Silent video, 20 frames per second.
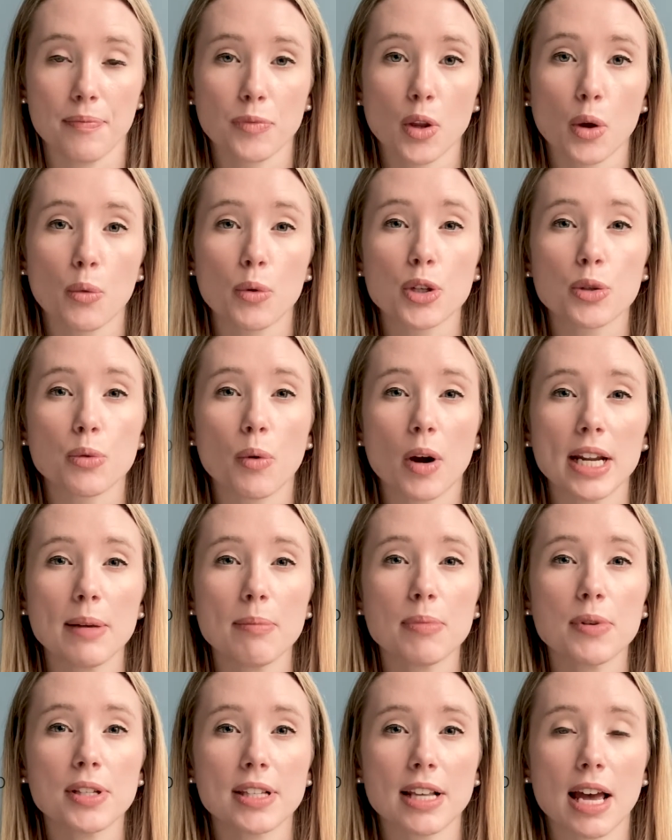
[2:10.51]
were
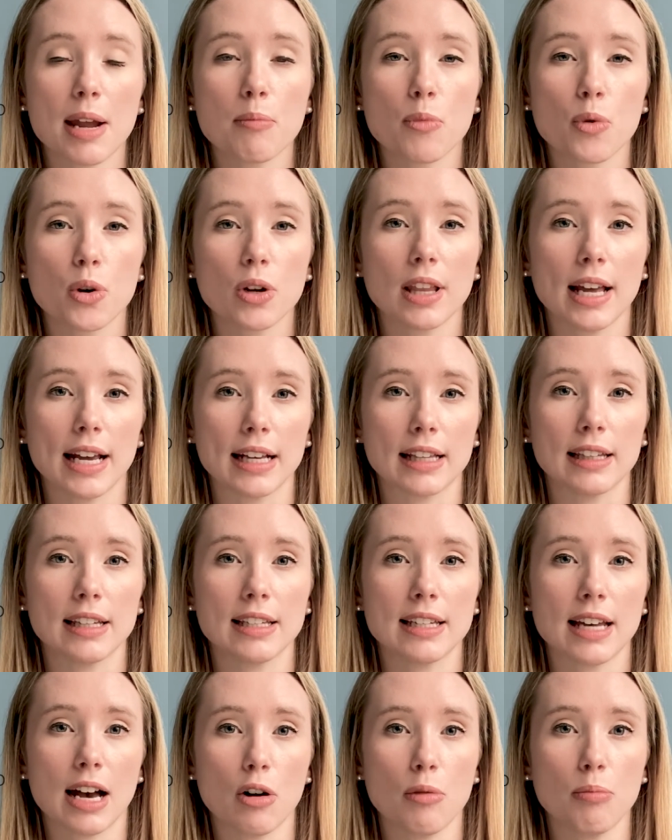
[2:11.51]
20% more likely to
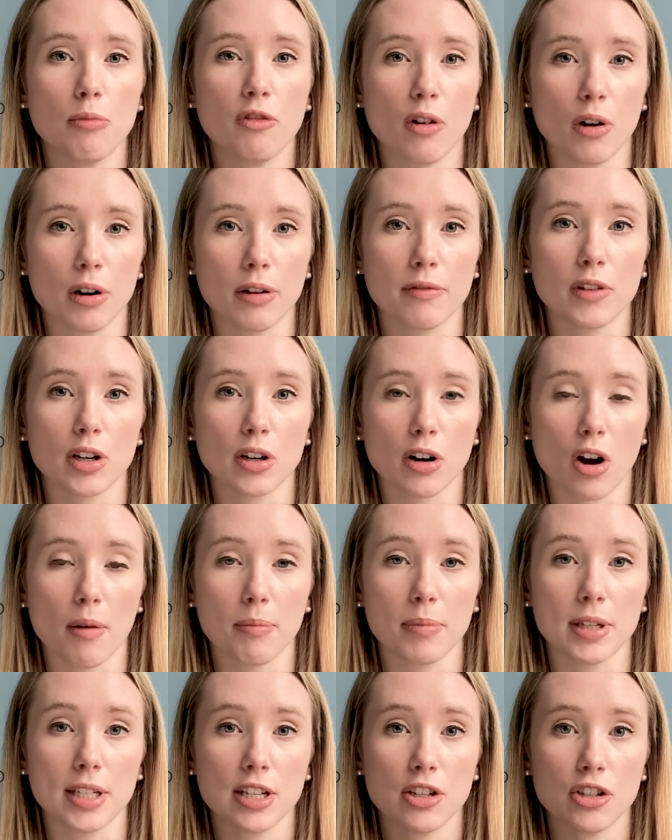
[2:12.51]
outperform their
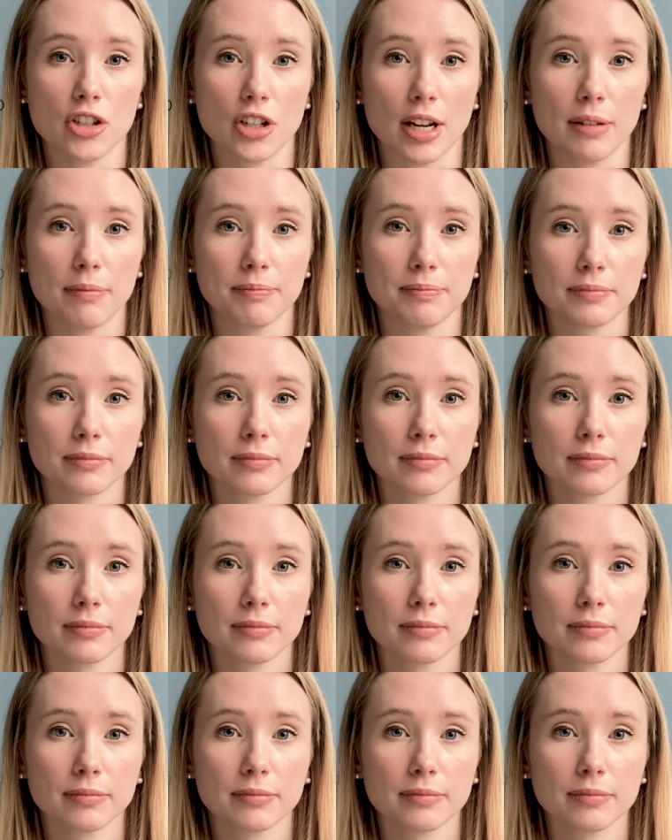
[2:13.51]
competition.